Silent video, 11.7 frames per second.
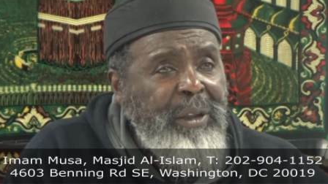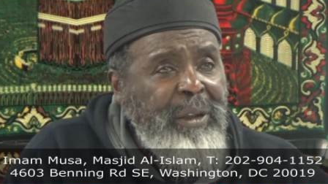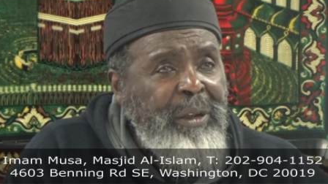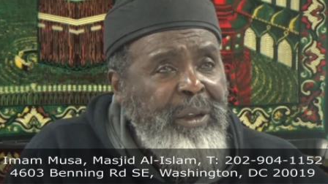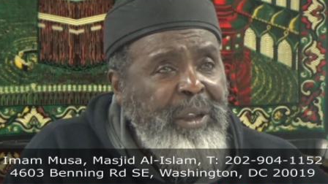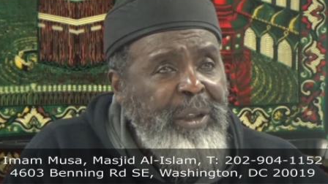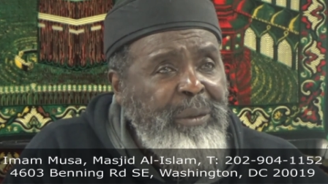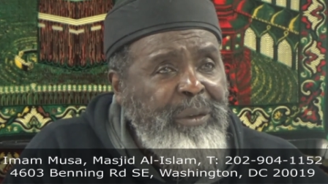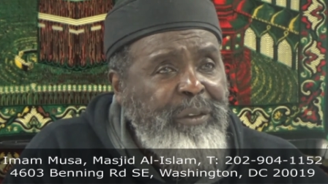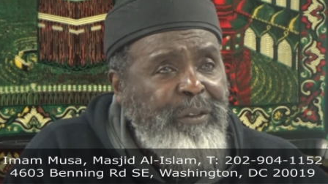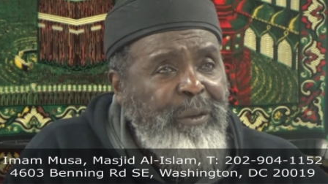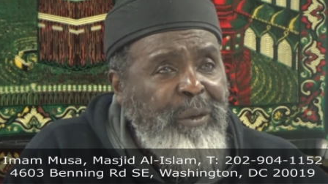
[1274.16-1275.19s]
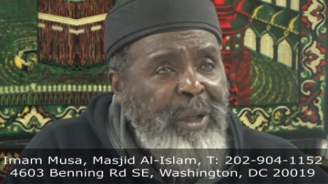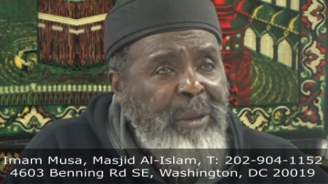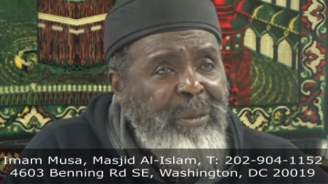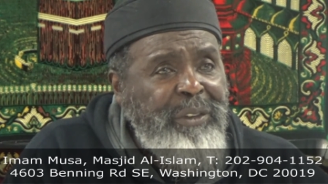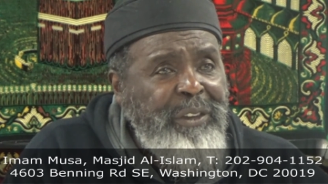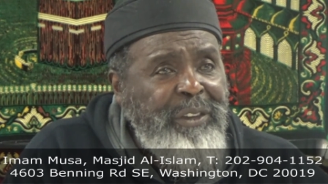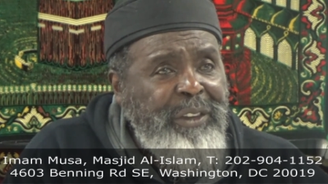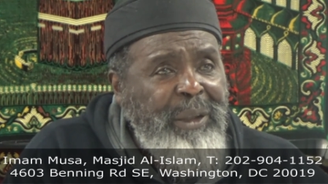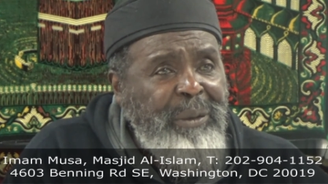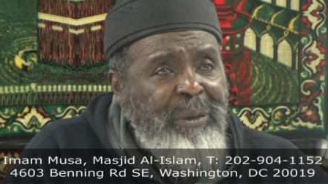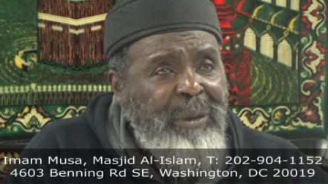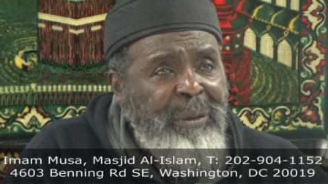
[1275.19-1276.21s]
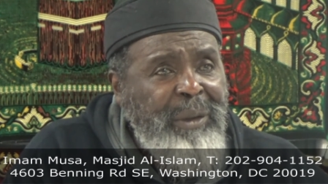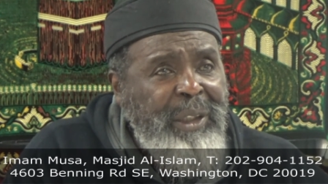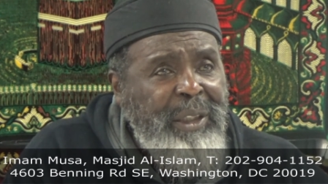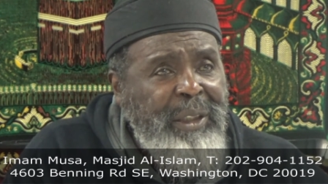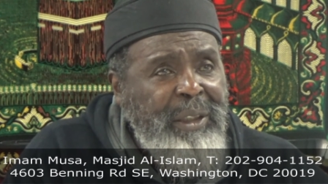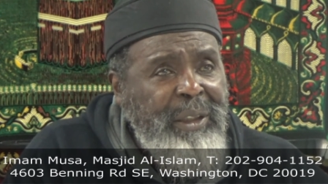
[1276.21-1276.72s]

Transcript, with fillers: Uh, it was four embassies they was gonna hit.